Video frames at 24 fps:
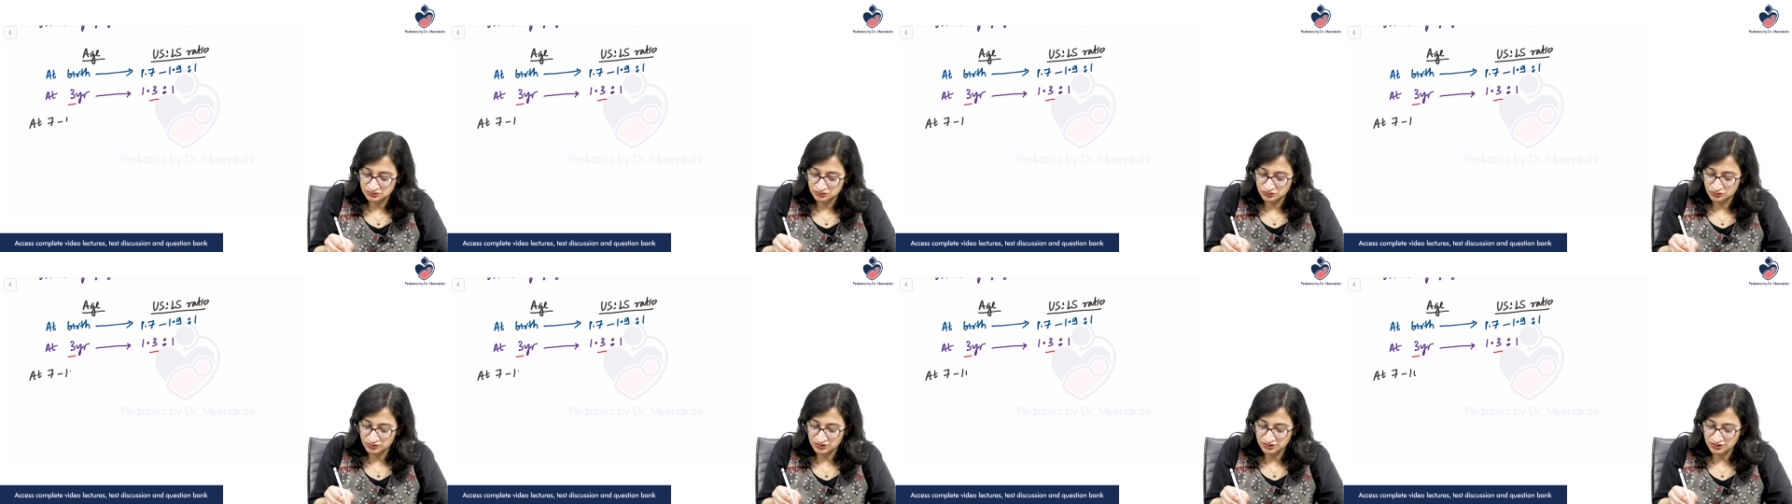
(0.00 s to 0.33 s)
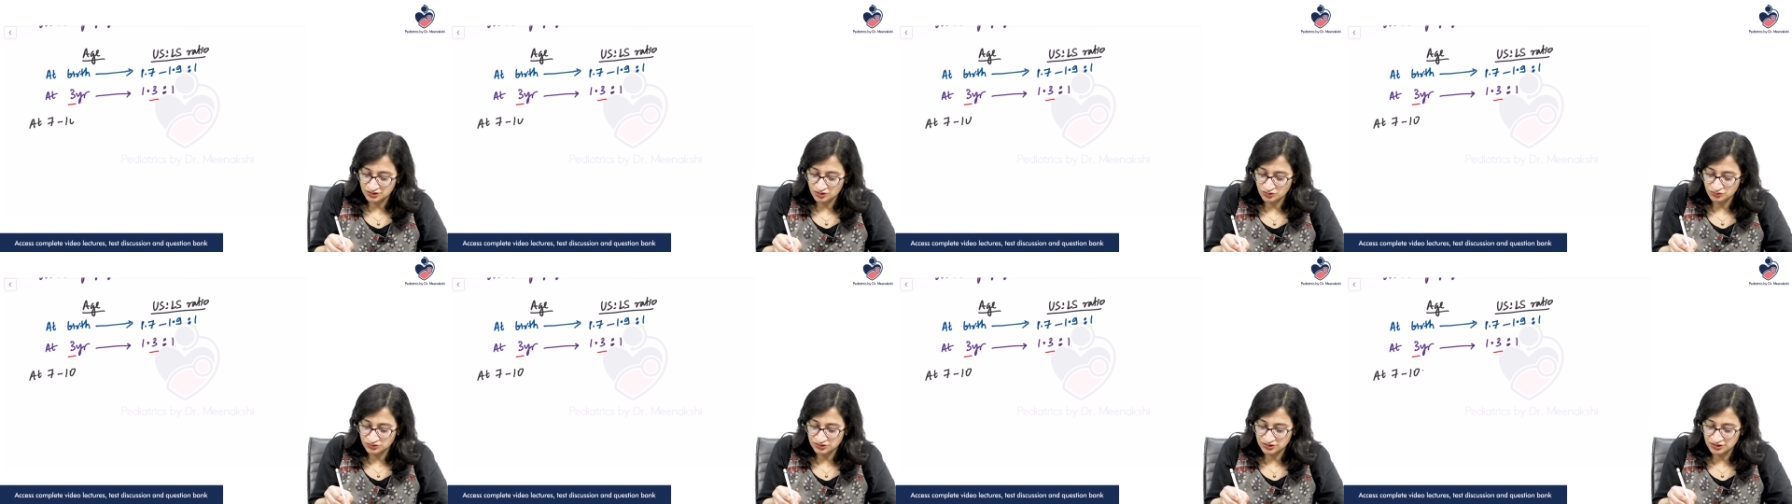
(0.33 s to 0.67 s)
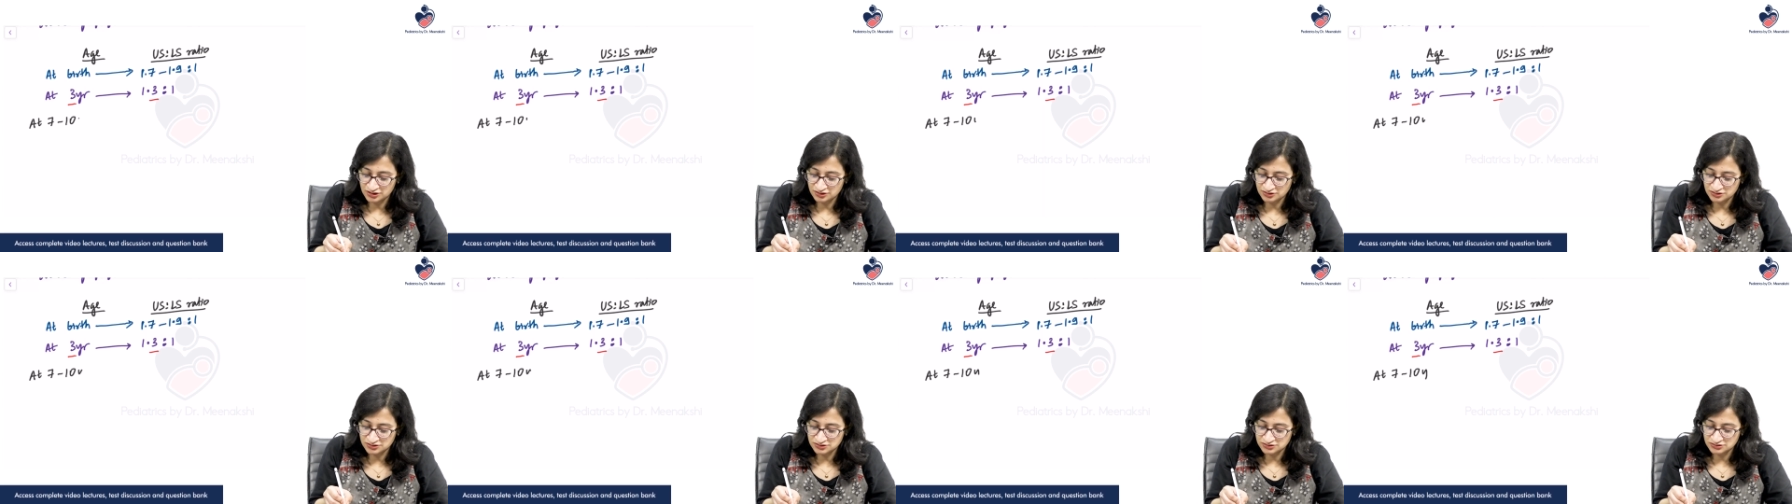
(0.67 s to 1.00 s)
okay now
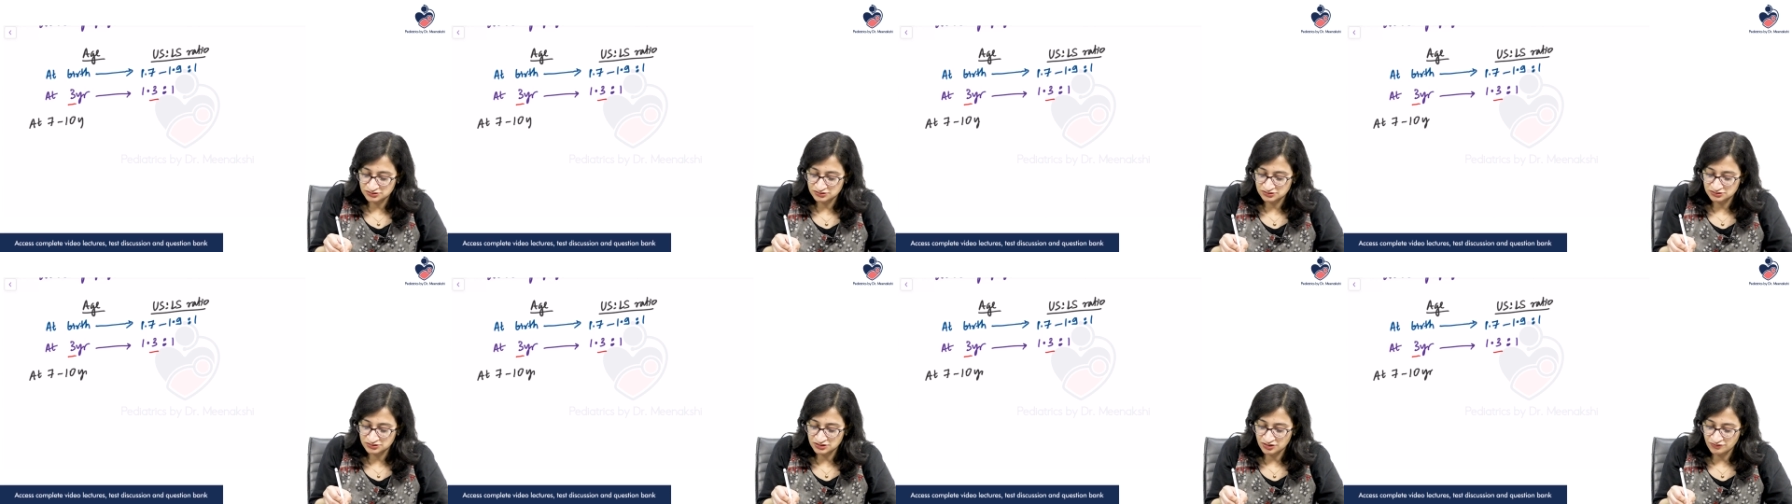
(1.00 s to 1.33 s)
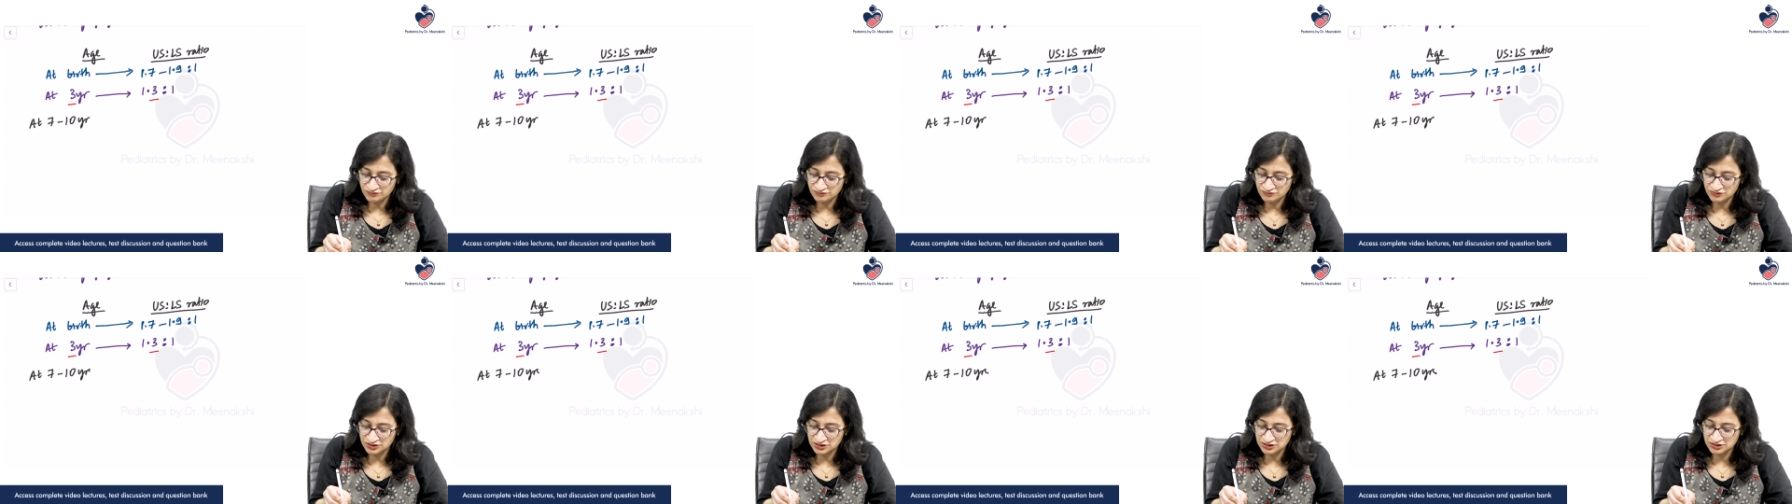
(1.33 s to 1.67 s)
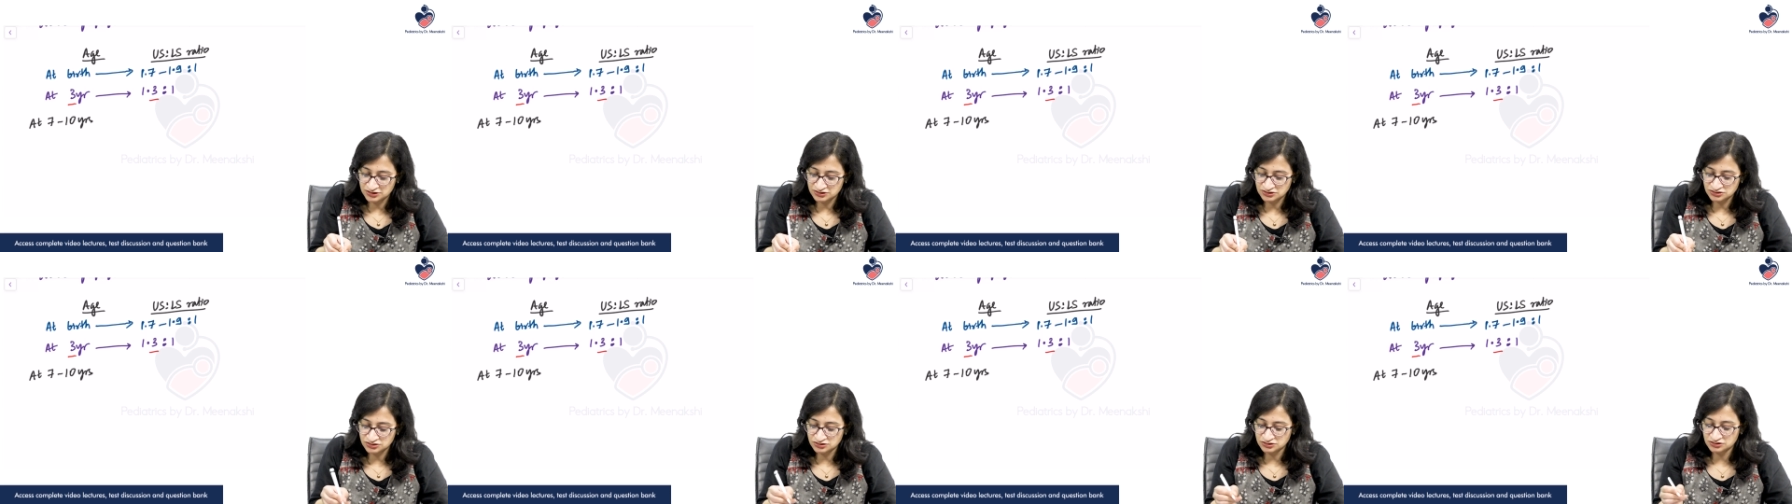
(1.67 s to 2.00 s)
there is some
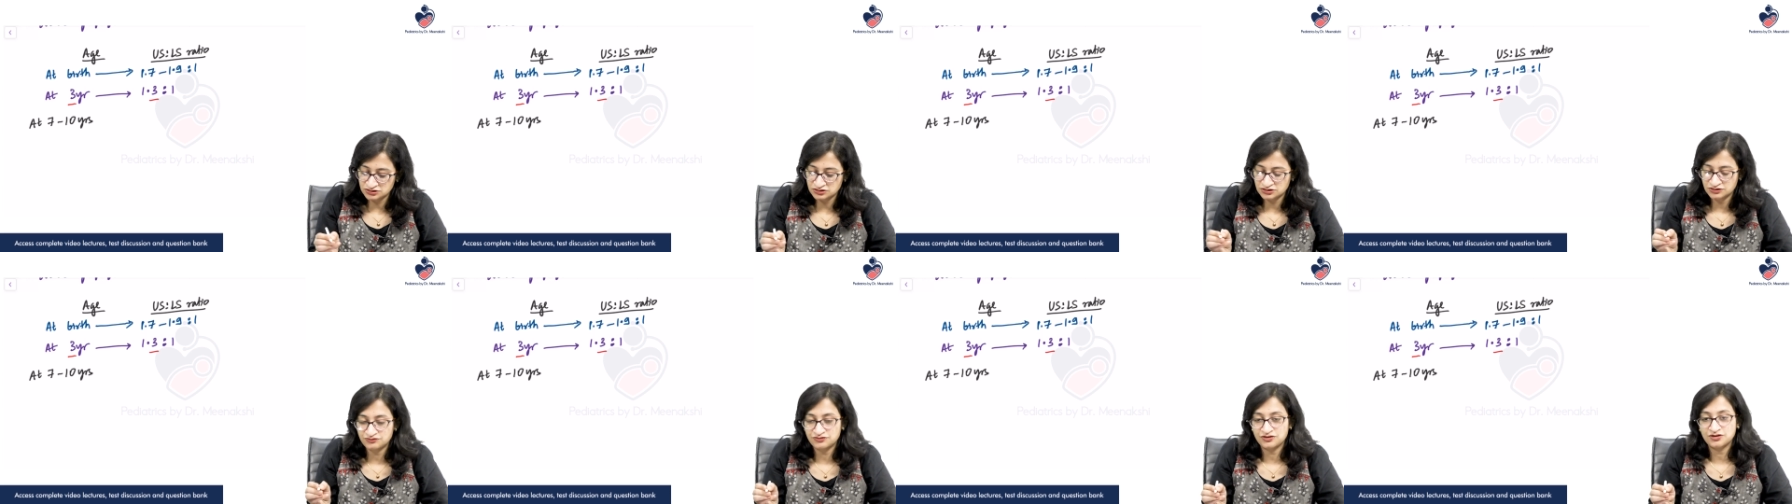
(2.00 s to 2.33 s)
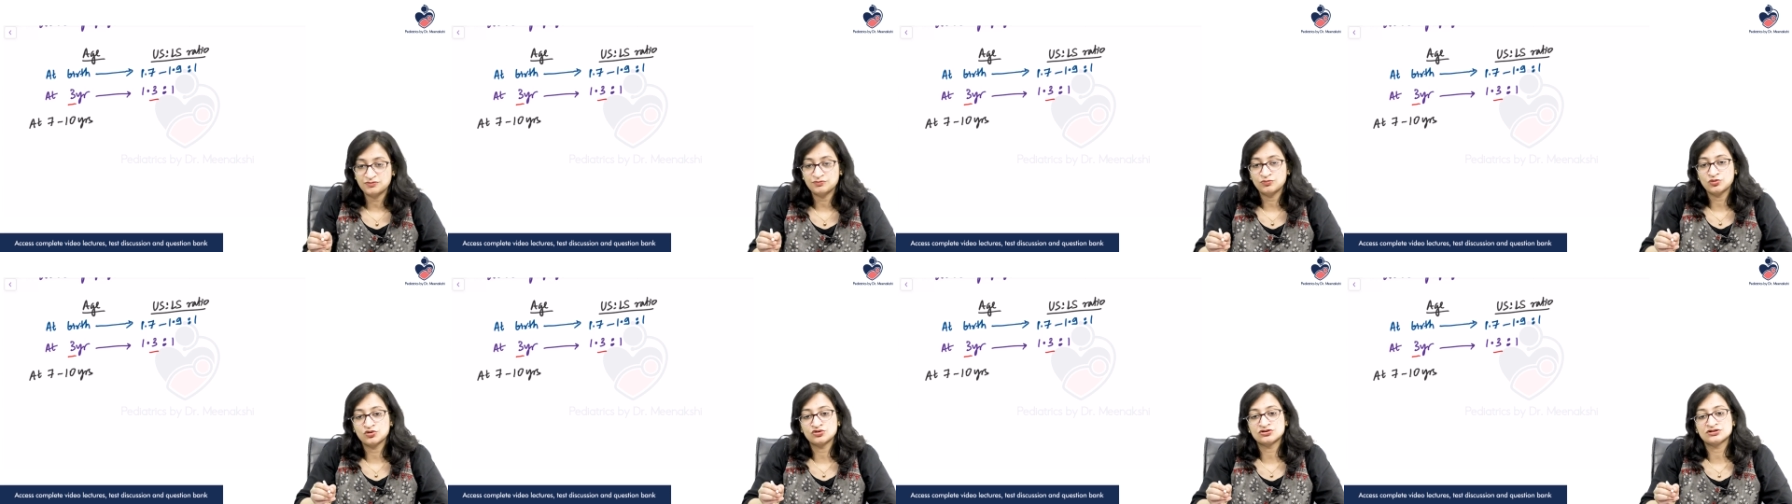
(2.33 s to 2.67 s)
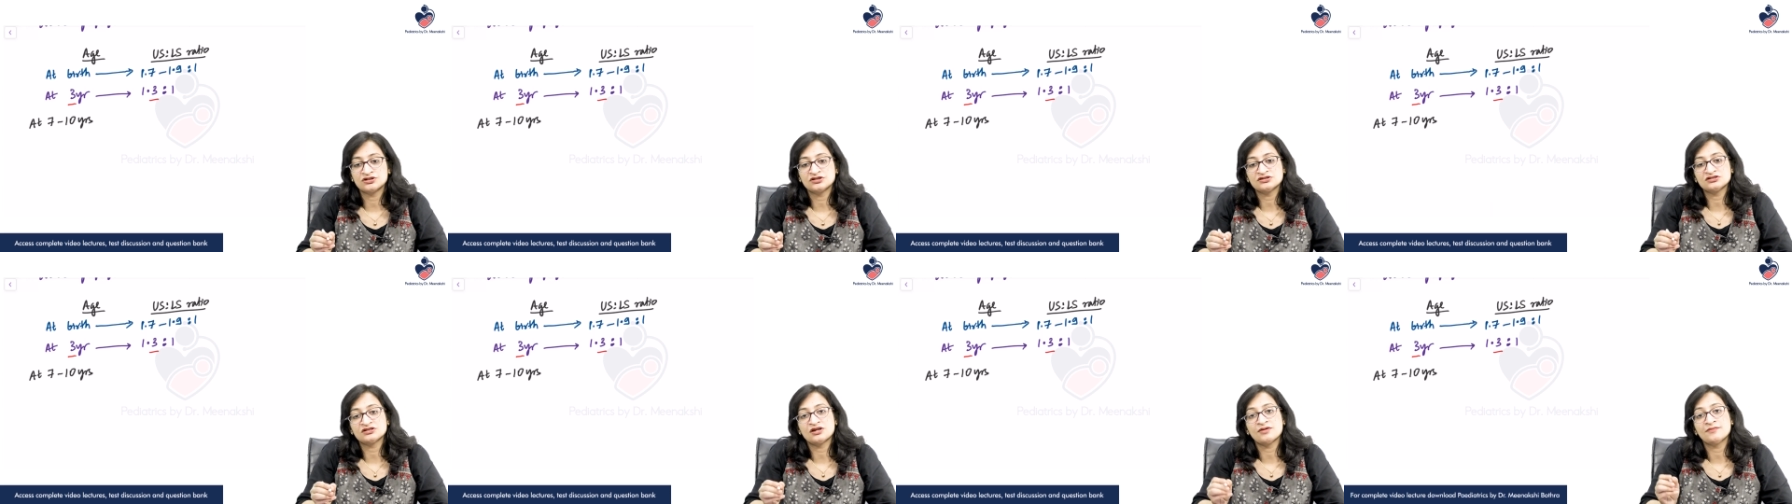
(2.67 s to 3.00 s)
variation in different books
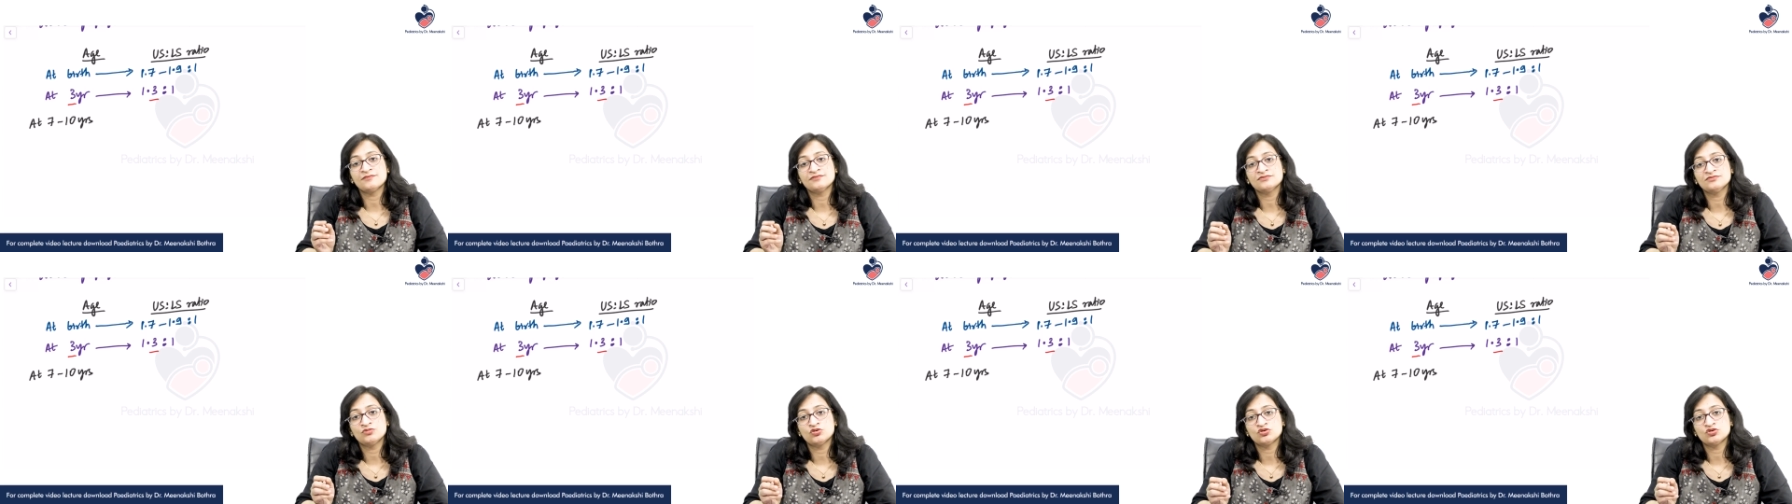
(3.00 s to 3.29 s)
here some